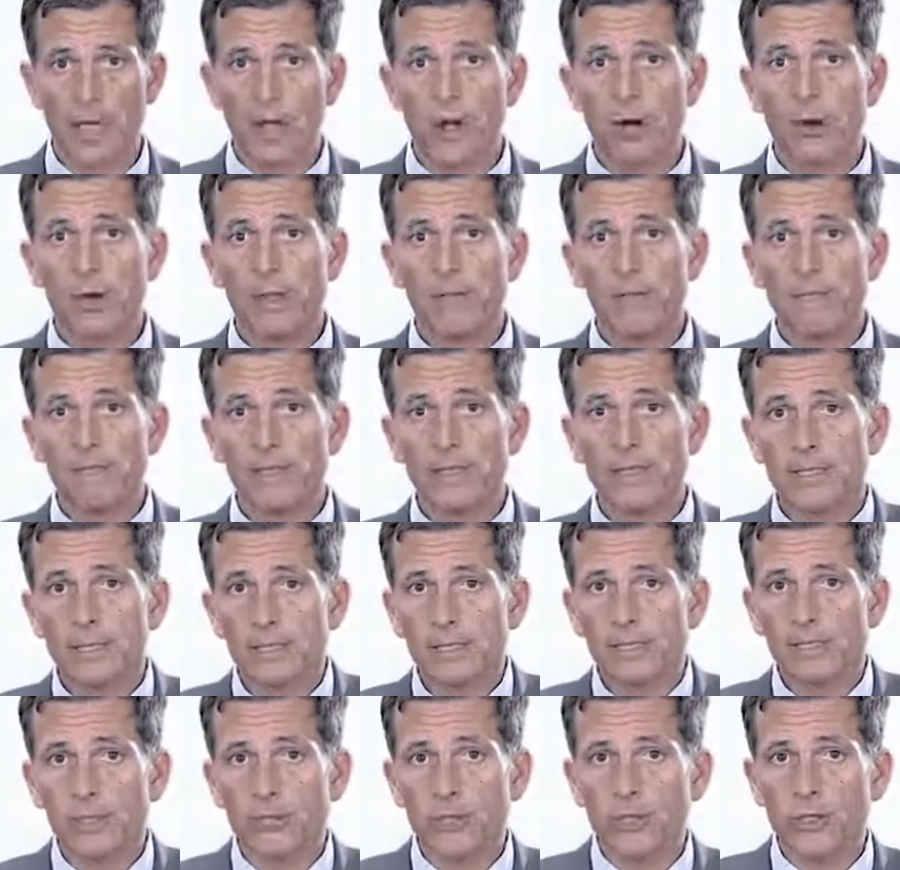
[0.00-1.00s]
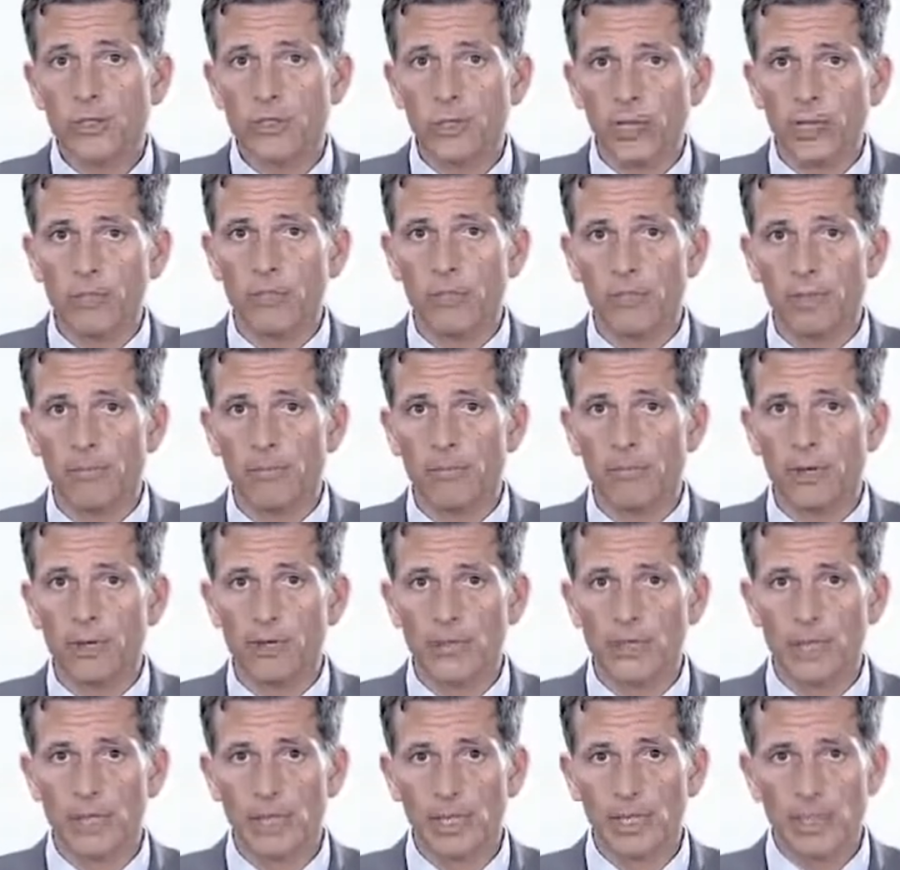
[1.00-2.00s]
or invested in a short-term
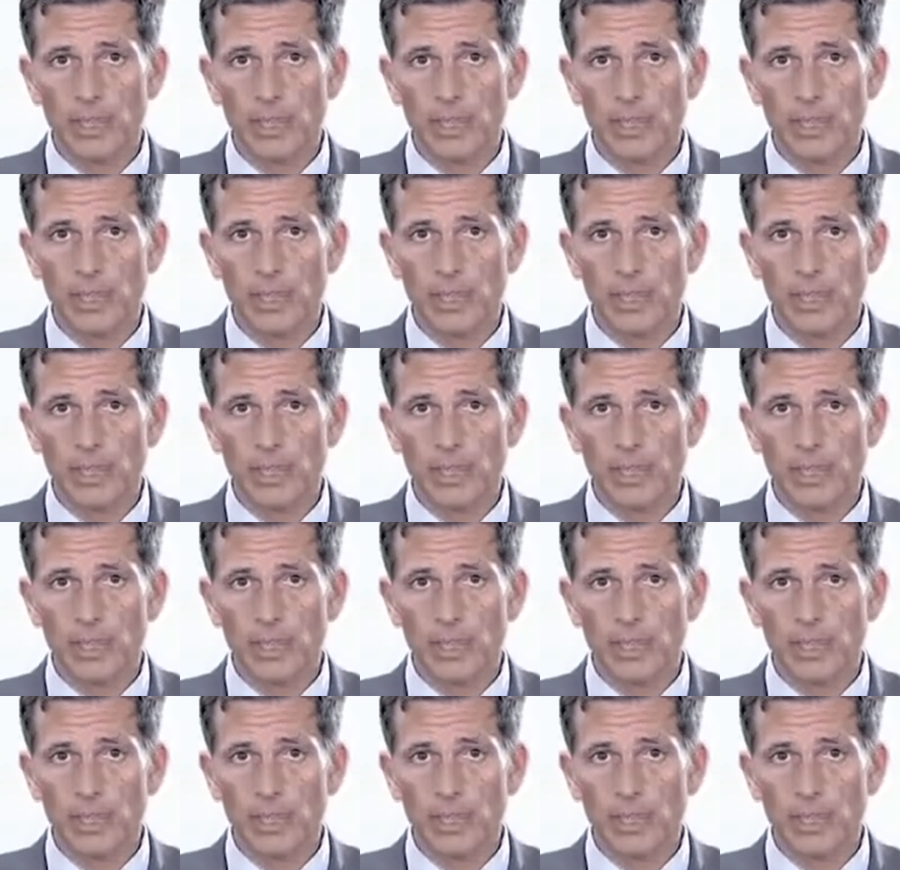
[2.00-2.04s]
bond